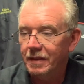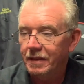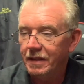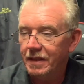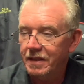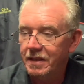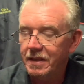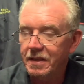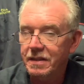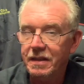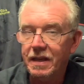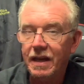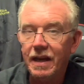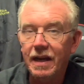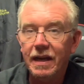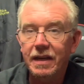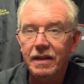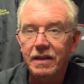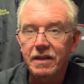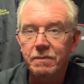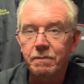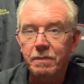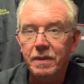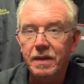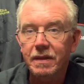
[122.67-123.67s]
This is the
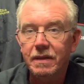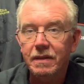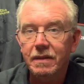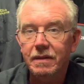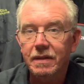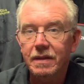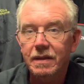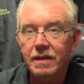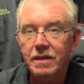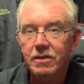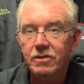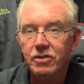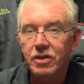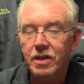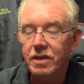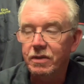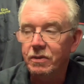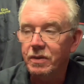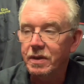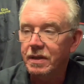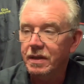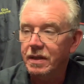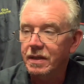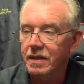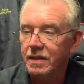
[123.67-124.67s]
hardest bit, is trying to
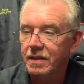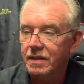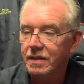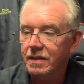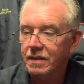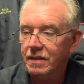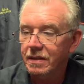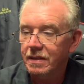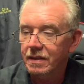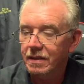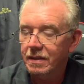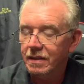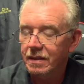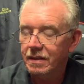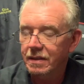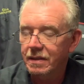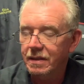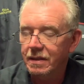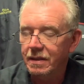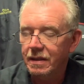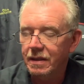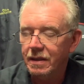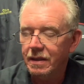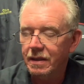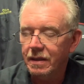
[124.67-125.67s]
eat this
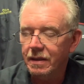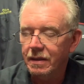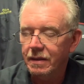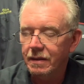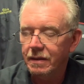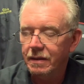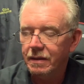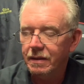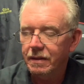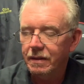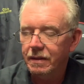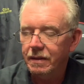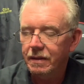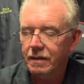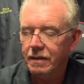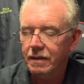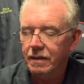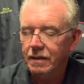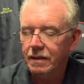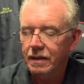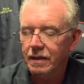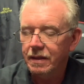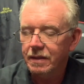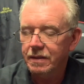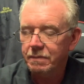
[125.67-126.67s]
today
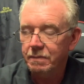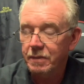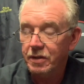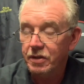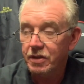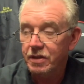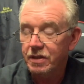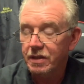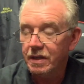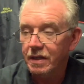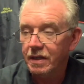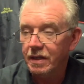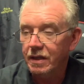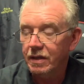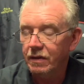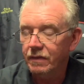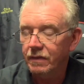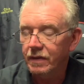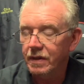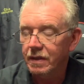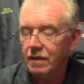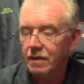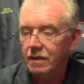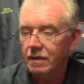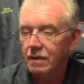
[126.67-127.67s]
as much as I can of
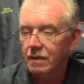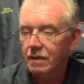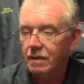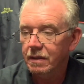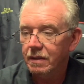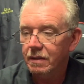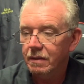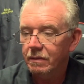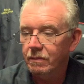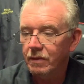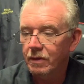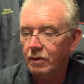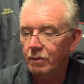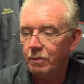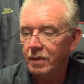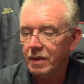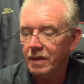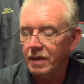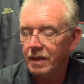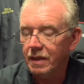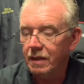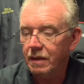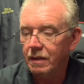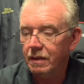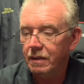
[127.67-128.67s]
it without being
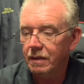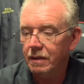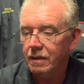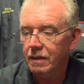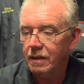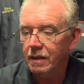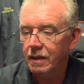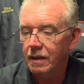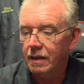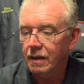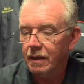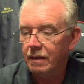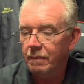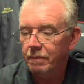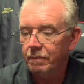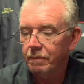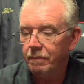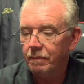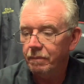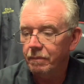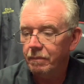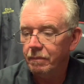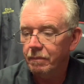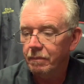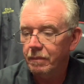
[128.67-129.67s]
ill.
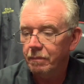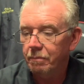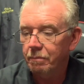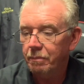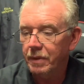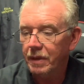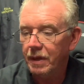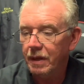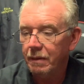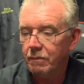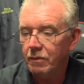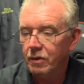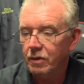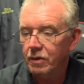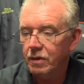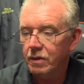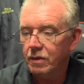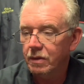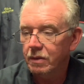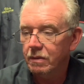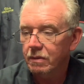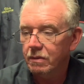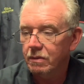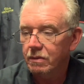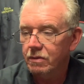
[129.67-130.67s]
But I'm going to
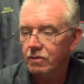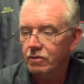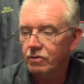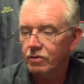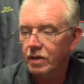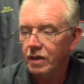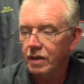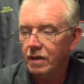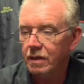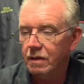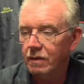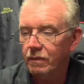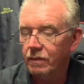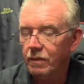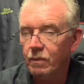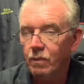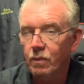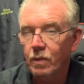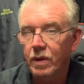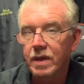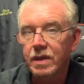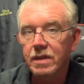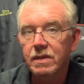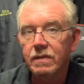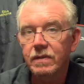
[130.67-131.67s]
try different
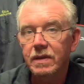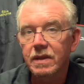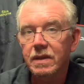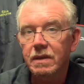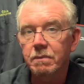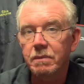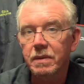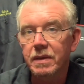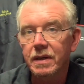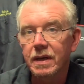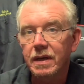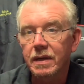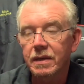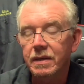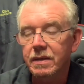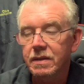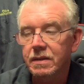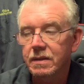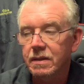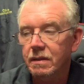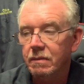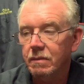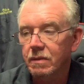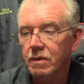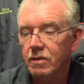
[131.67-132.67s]
ways of eating bananas.
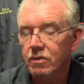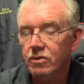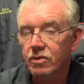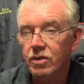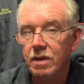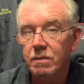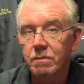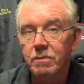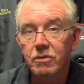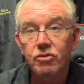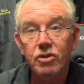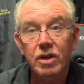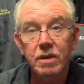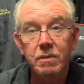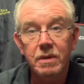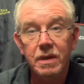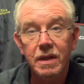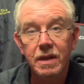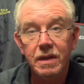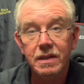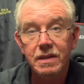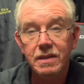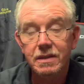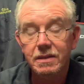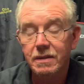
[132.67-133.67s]
I'm going to try dry
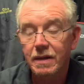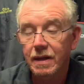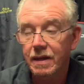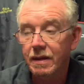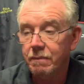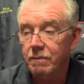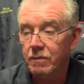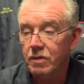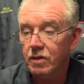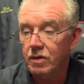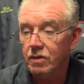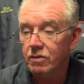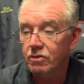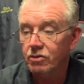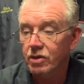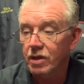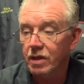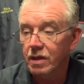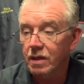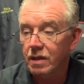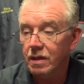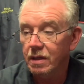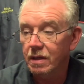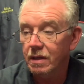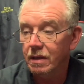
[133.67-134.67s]
bananas. I'm going to
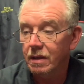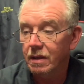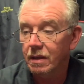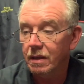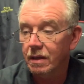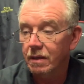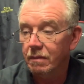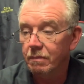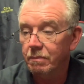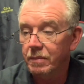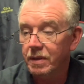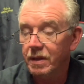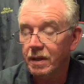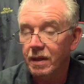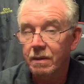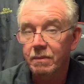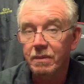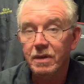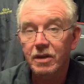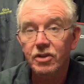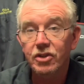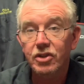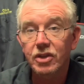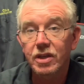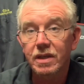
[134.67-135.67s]
try banana
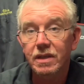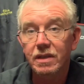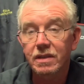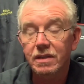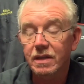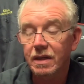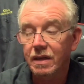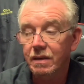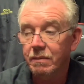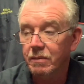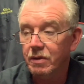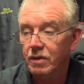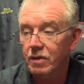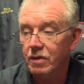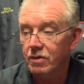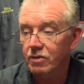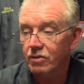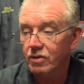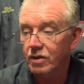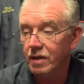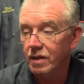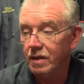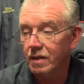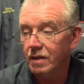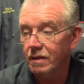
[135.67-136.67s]
milkshakes. I'm going to
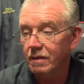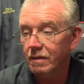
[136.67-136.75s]
try,